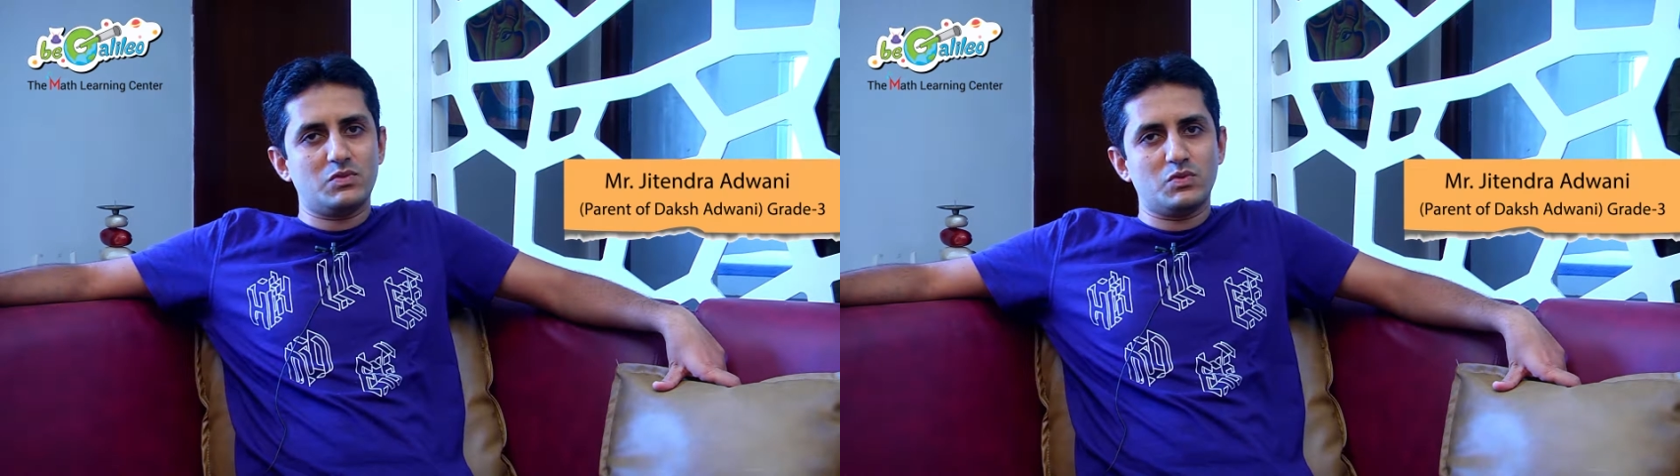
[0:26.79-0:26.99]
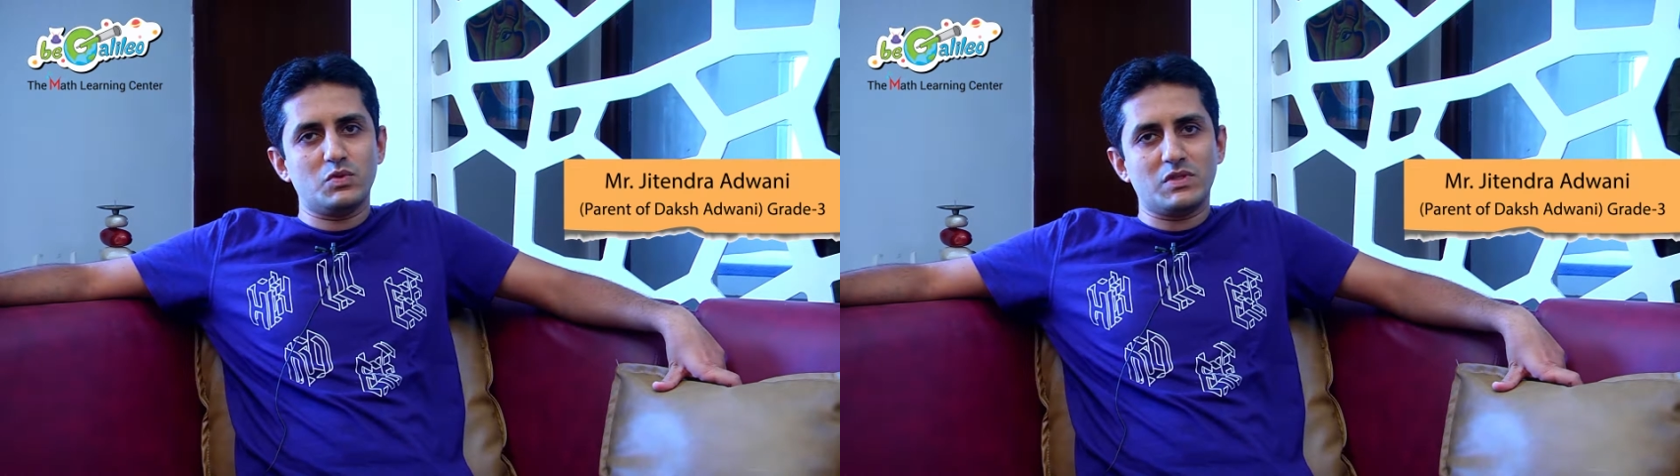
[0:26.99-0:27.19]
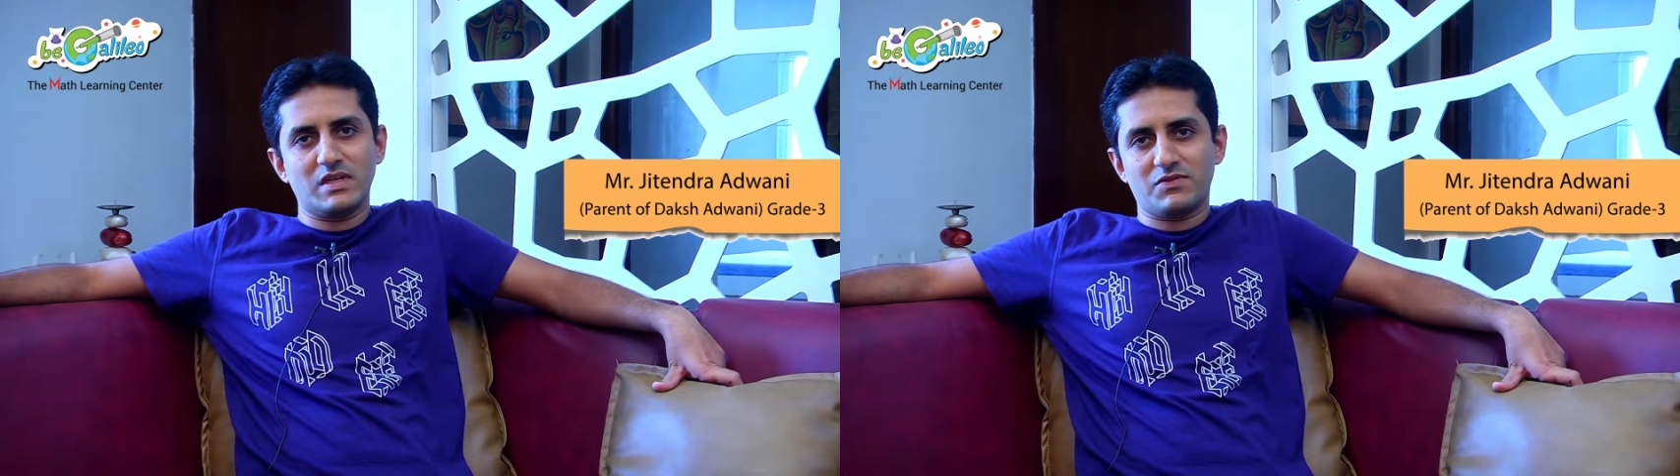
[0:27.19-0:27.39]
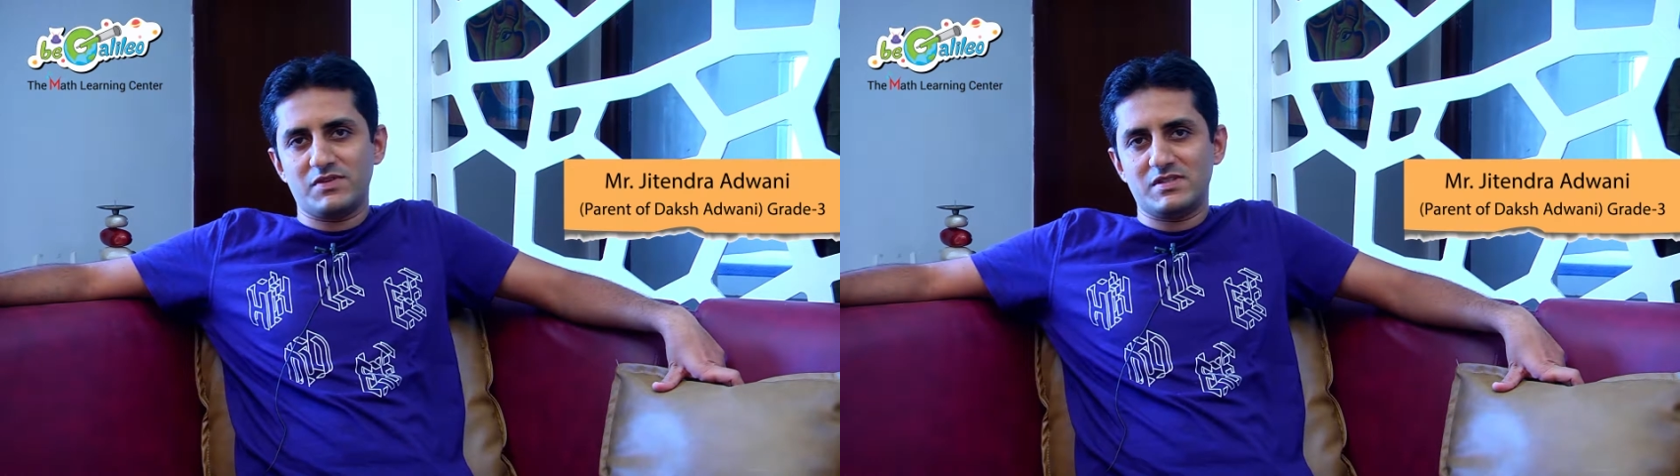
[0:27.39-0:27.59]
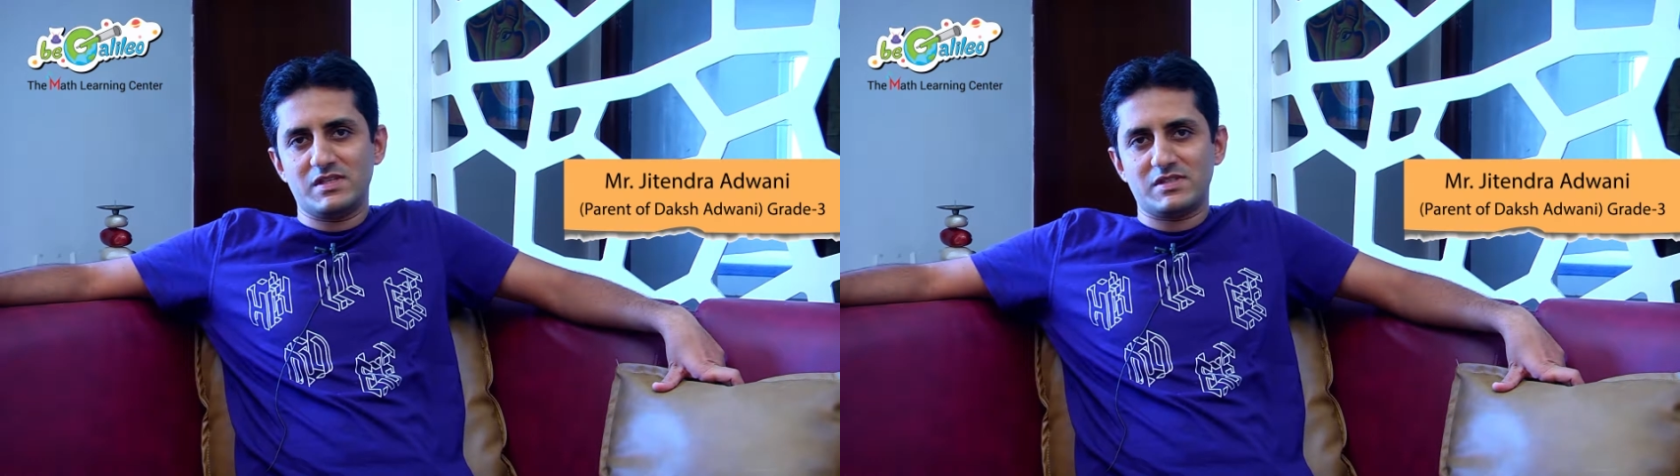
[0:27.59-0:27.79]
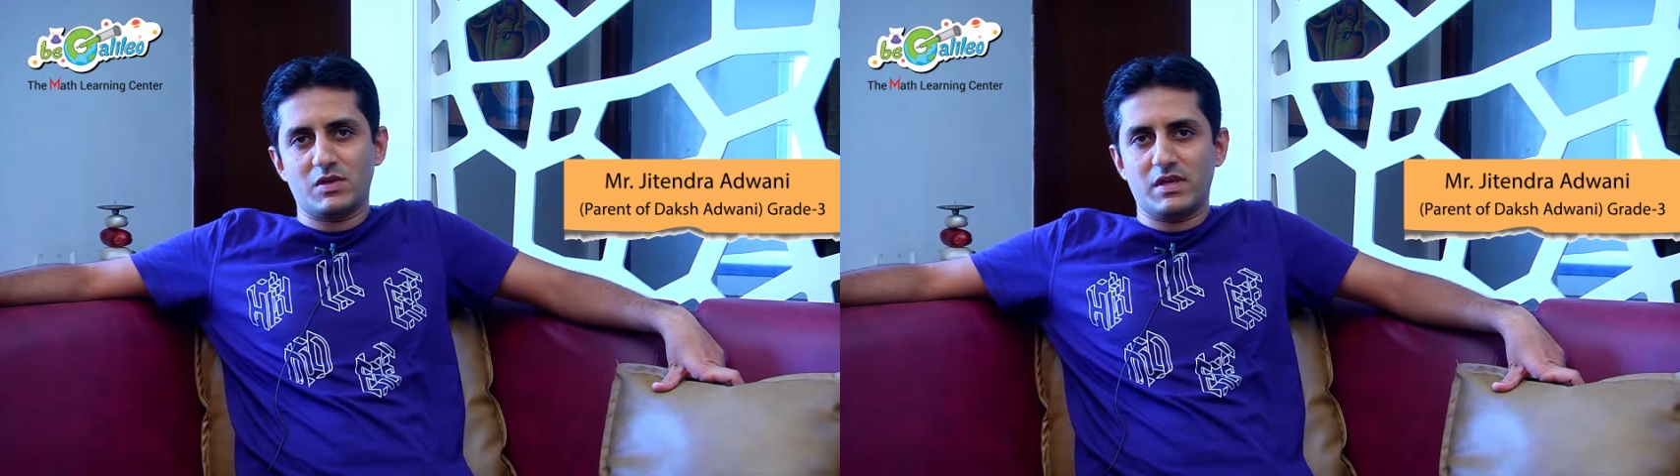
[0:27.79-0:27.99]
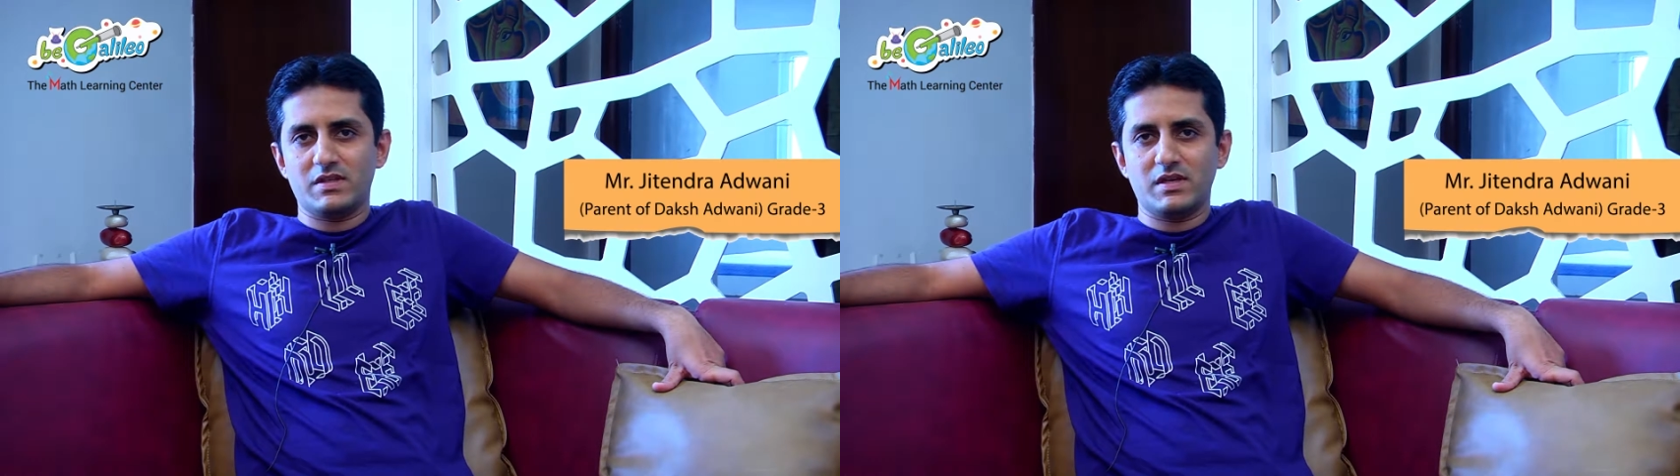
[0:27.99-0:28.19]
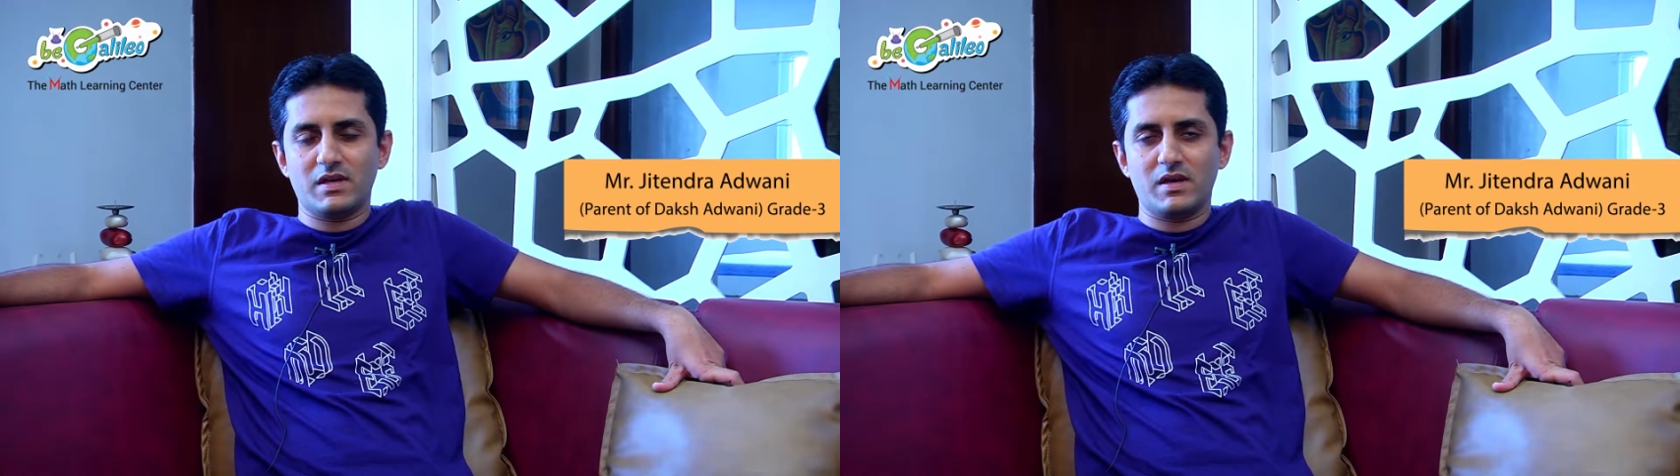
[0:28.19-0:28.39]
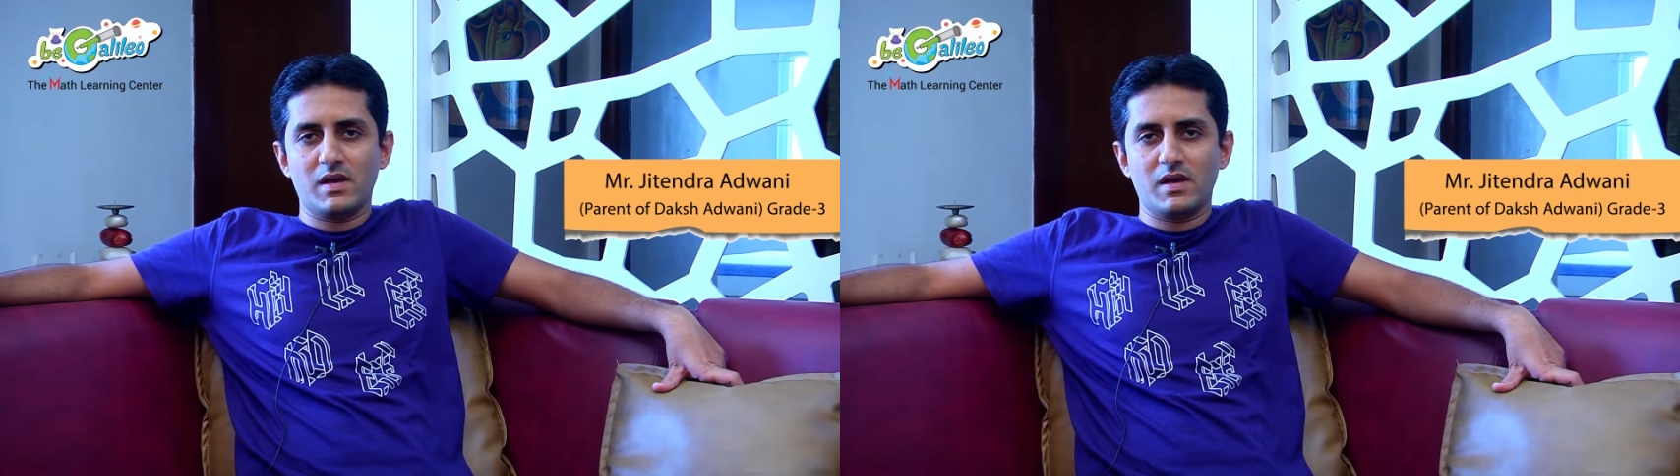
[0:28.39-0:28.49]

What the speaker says: you know, you take physics and anything,